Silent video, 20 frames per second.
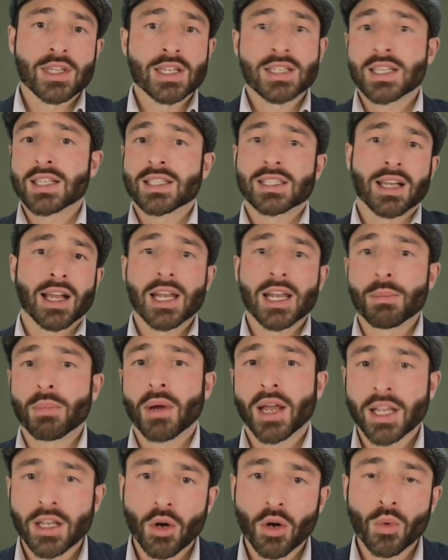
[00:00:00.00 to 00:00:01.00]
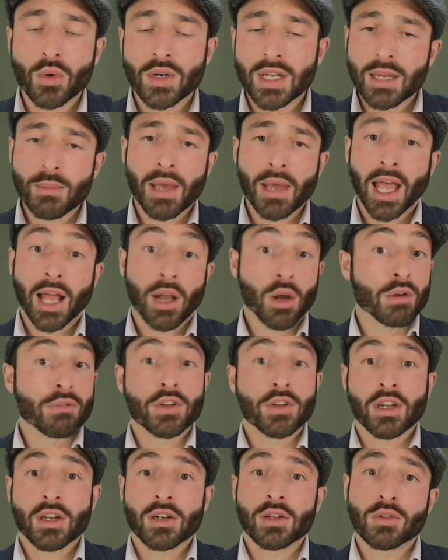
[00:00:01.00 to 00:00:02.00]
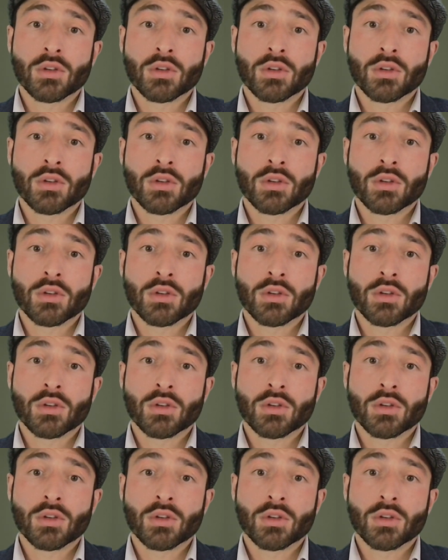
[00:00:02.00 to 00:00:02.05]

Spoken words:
entirely by cold email or if you're going to do